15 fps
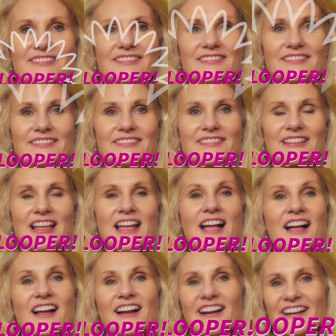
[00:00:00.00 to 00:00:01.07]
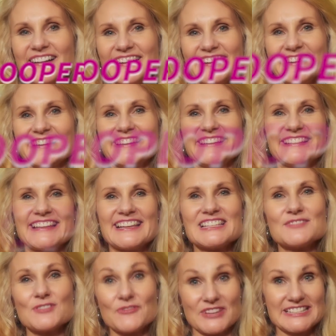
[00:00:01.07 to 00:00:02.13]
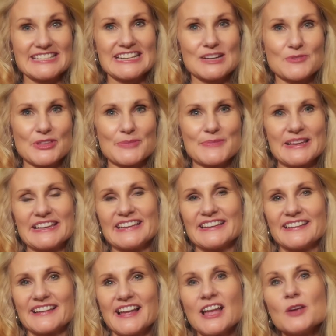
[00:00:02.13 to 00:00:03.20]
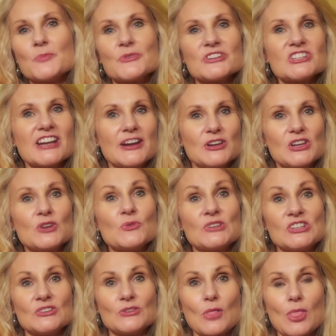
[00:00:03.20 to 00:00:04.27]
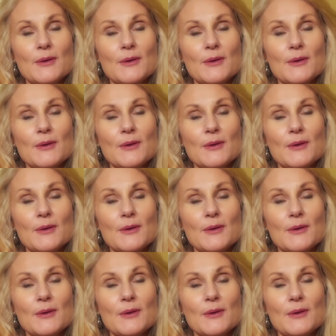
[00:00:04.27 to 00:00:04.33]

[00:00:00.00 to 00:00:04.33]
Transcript: Hi, thanks for visiting with me. I appreciate you.